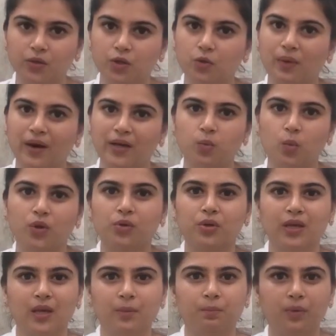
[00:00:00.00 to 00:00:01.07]
You might want to
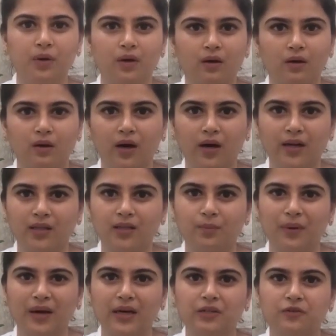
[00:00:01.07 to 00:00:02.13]
keep another
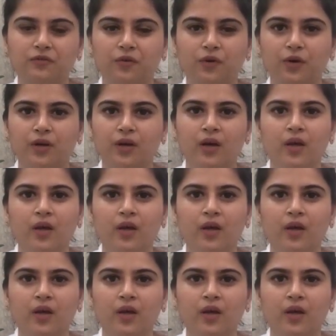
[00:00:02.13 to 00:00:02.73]
pile for,